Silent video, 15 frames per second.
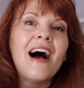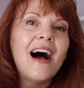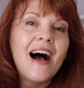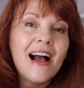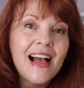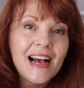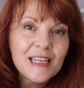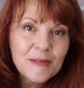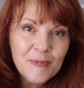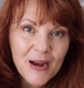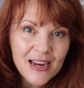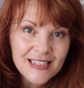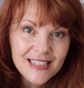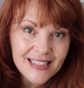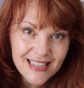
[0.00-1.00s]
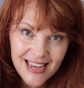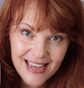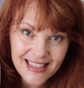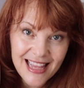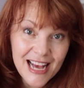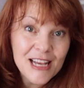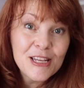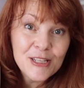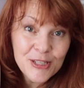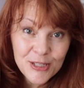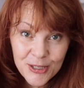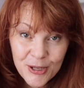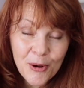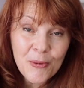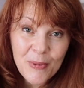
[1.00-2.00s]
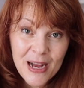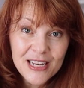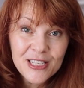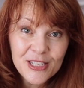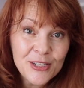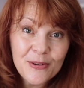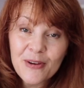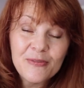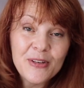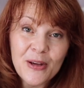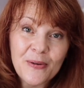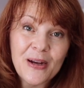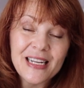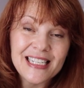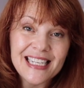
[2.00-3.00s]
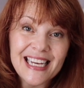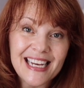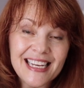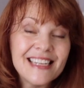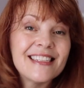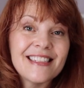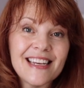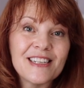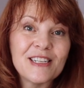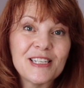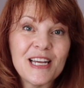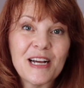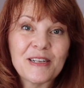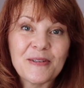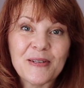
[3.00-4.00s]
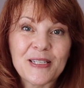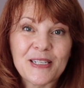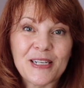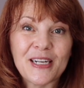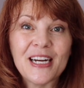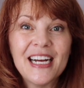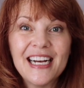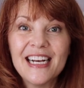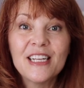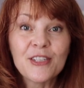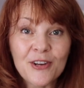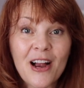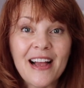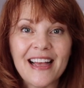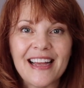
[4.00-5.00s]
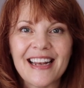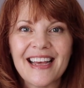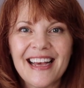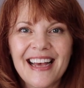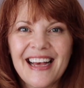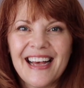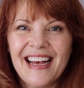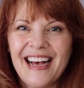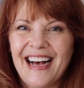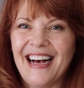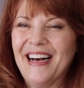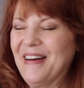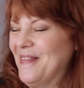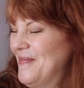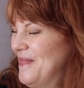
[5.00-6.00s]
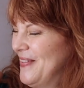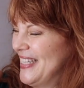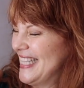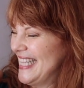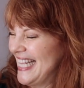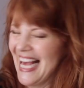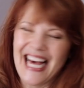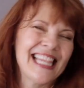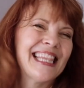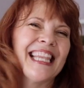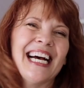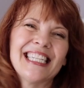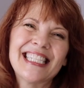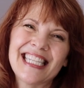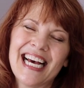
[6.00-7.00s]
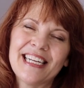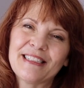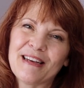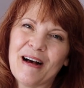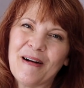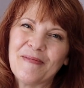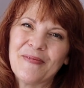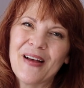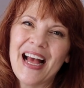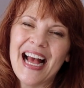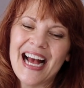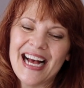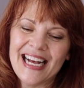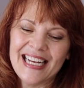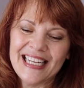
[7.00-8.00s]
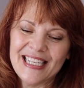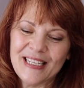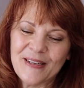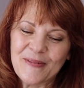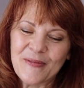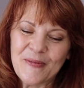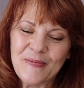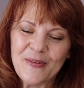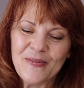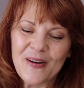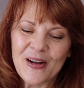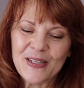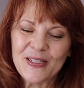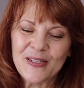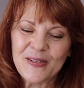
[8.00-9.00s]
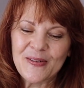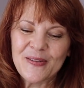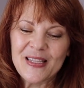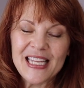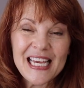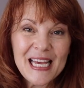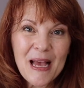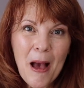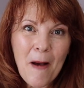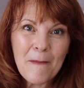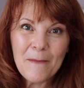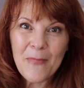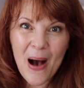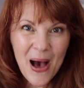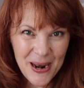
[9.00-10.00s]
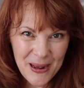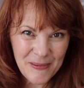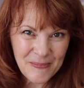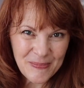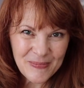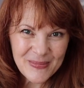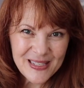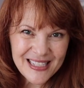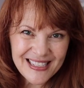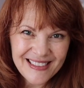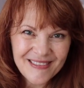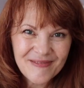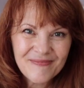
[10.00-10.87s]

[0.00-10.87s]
I had to practice saying that so much. You have no idea. It's such a tongue twister. Try it. Yeah, that's that top. And we'll move on to the bottoms.